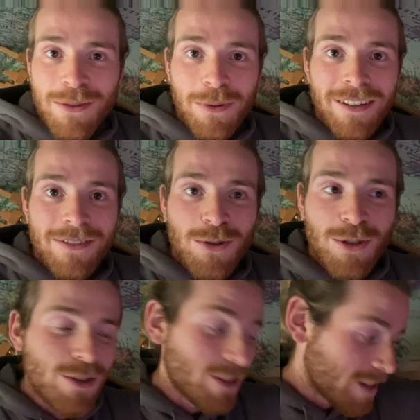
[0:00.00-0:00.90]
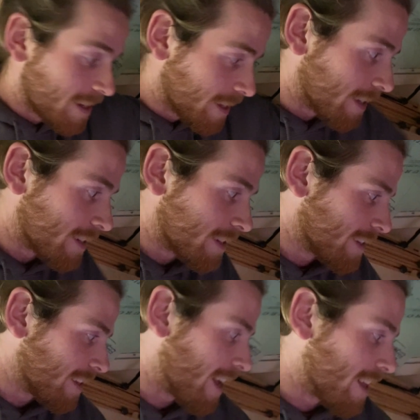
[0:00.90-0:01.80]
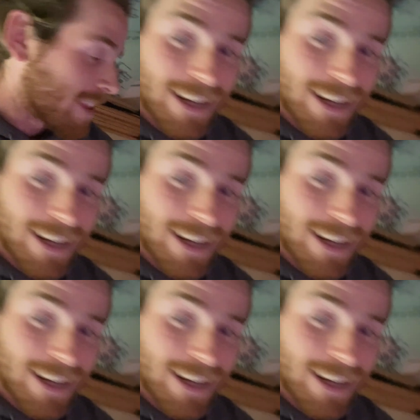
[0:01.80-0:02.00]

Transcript: as well, just in case they